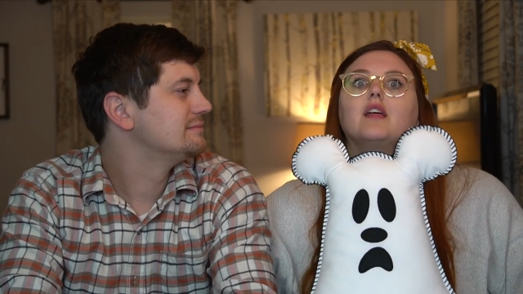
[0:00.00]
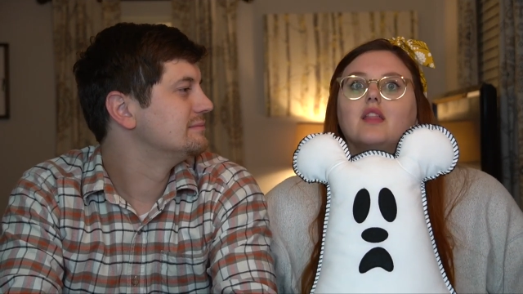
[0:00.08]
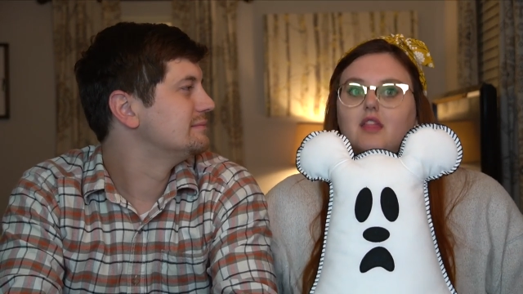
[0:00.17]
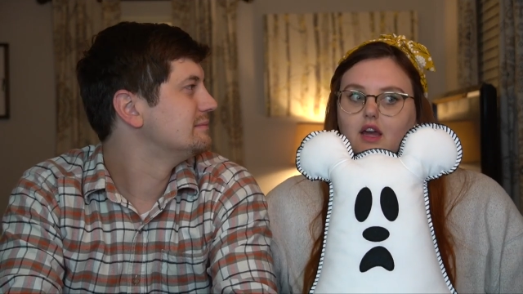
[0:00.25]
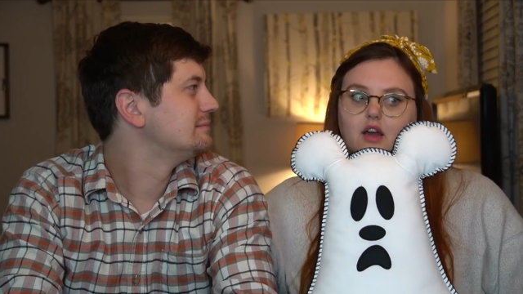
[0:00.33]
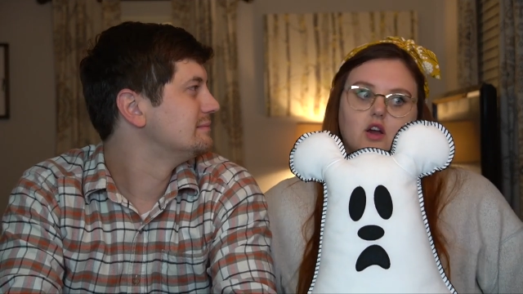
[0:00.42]

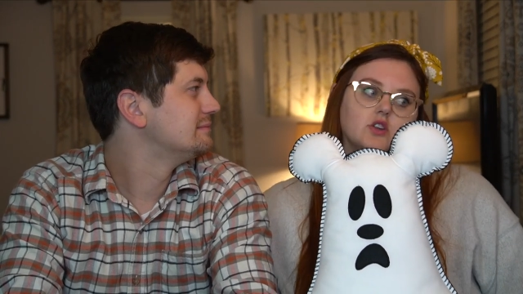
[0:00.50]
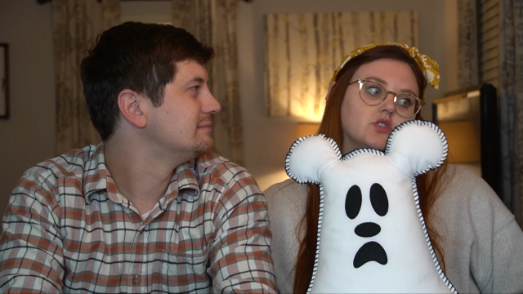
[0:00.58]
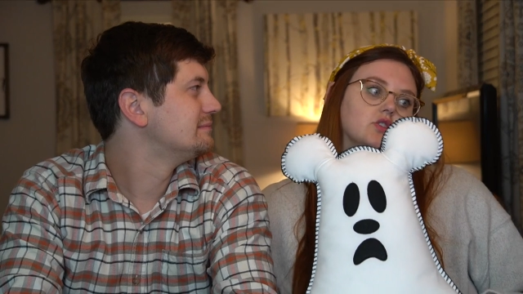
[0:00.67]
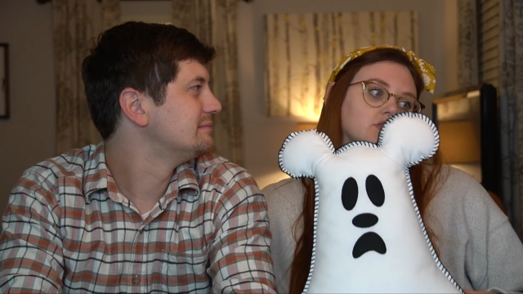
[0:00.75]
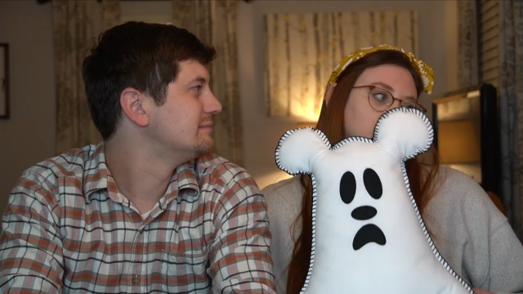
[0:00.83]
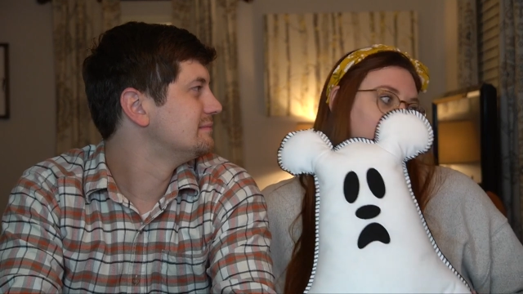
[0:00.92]
Speaker 1: Thank gosh,
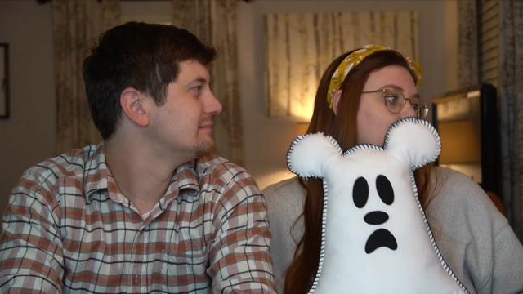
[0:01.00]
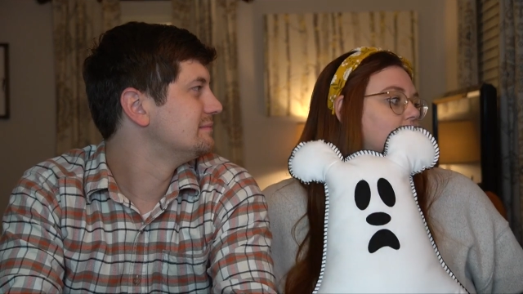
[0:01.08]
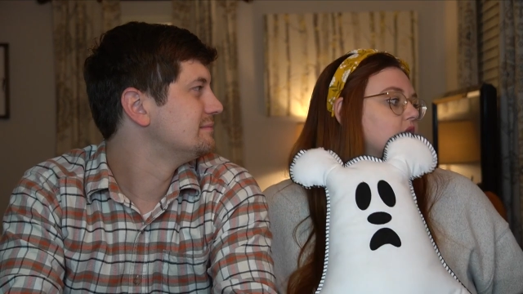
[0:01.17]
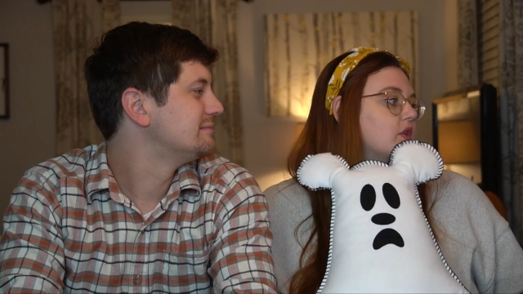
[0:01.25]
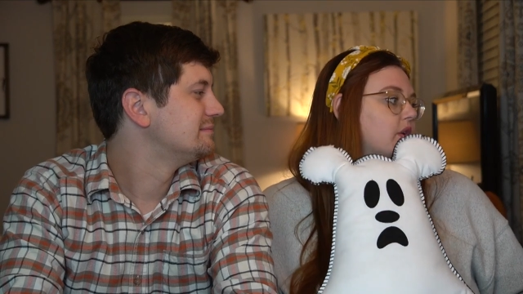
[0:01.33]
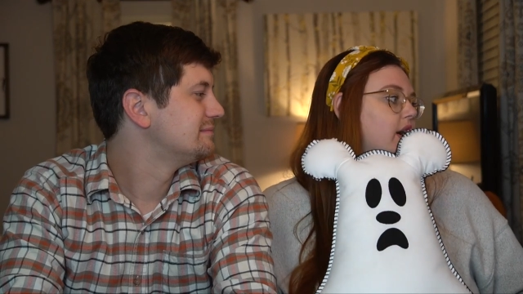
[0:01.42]
because we
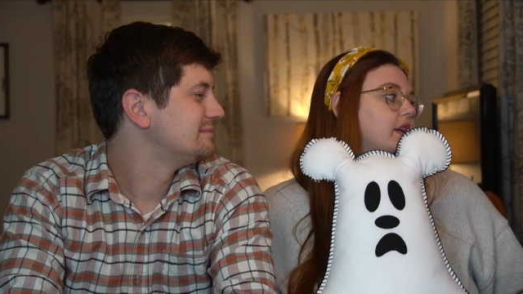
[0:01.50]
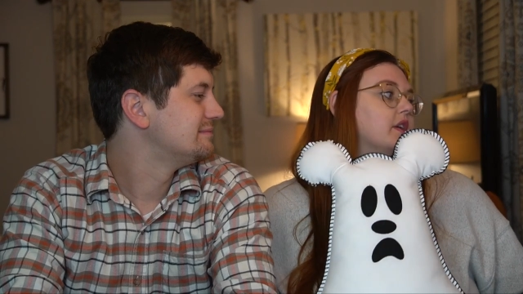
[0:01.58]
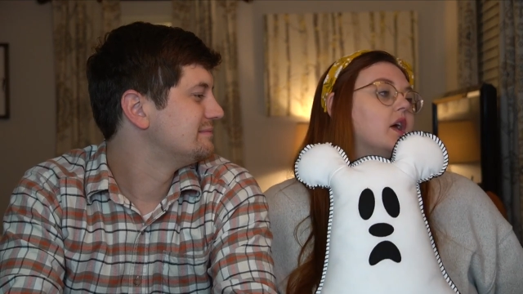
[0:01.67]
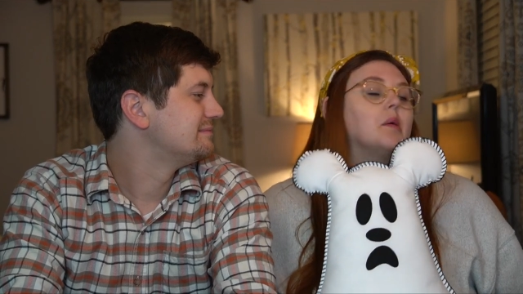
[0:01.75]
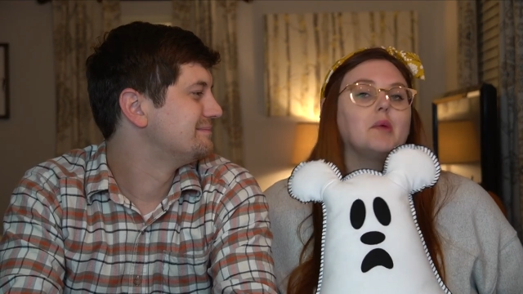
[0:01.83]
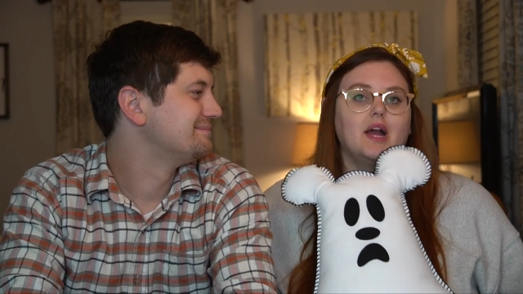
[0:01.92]
don't know how to
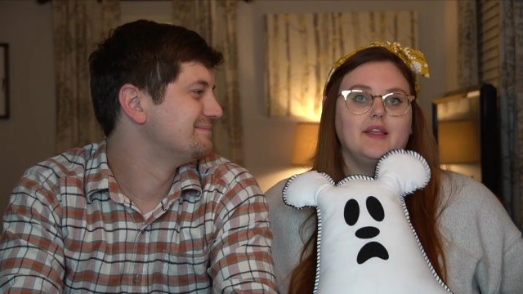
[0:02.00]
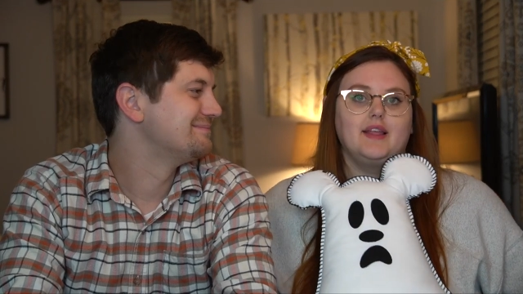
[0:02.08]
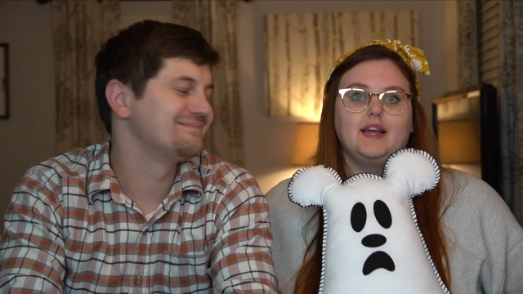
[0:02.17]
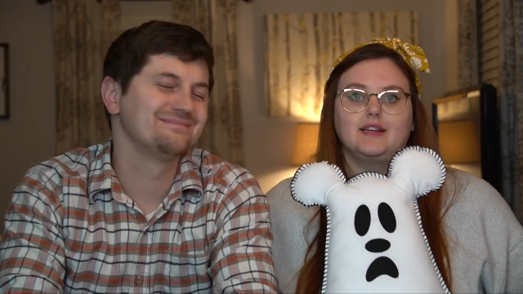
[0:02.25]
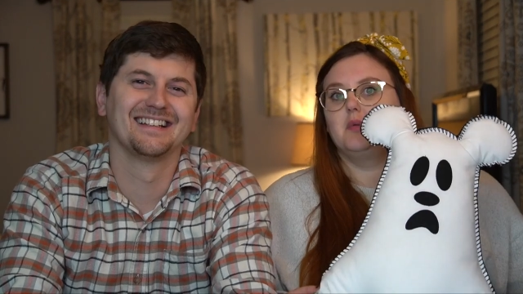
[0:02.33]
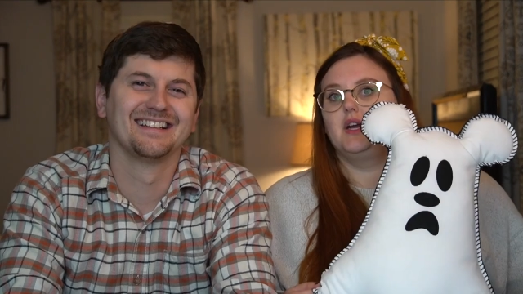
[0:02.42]
not buy
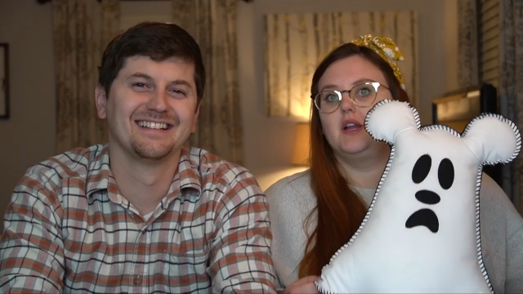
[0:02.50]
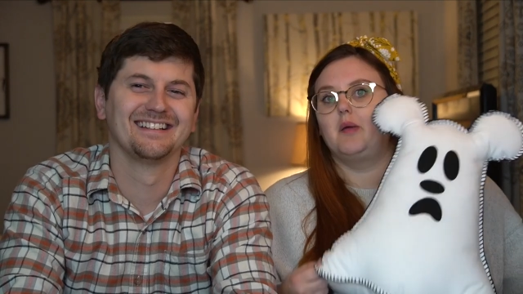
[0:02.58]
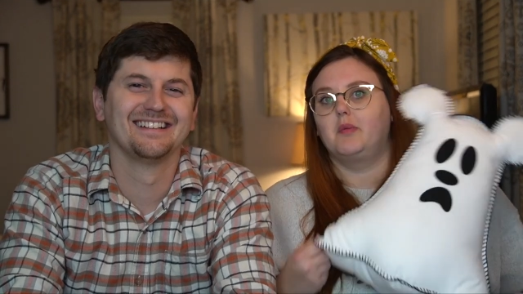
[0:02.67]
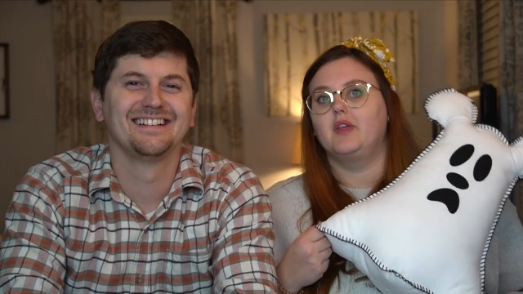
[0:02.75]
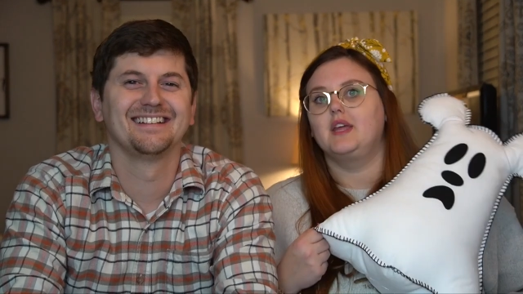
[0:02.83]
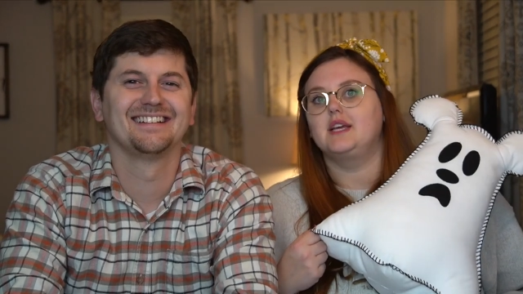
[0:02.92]
things. But I'm
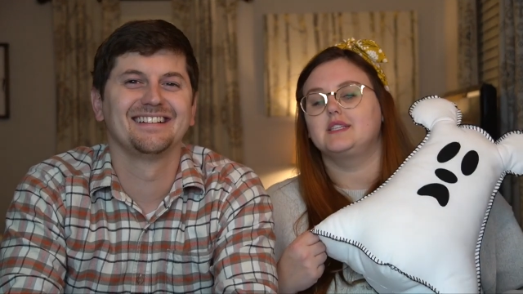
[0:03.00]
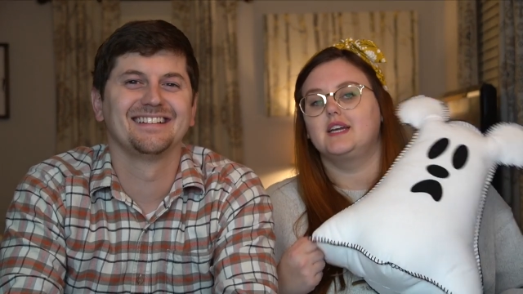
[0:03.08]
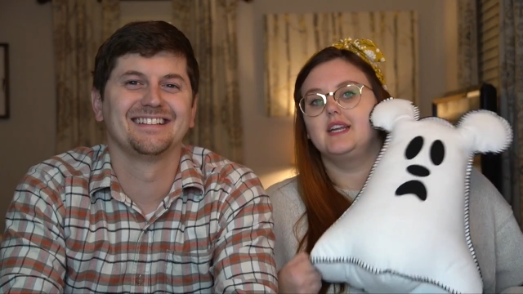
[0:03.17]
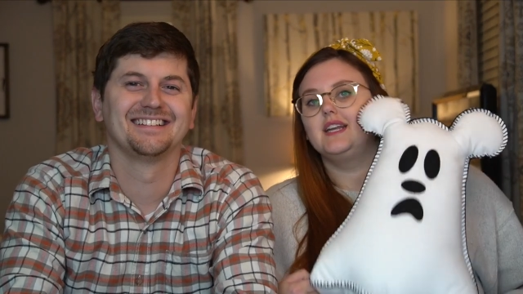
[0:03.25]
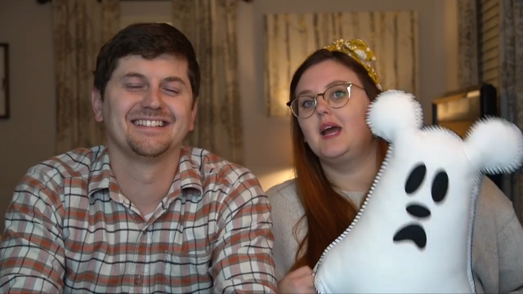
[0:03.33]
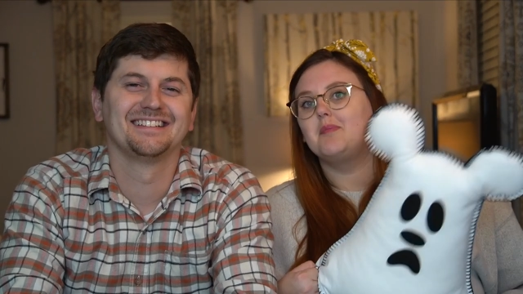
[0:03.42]
really excited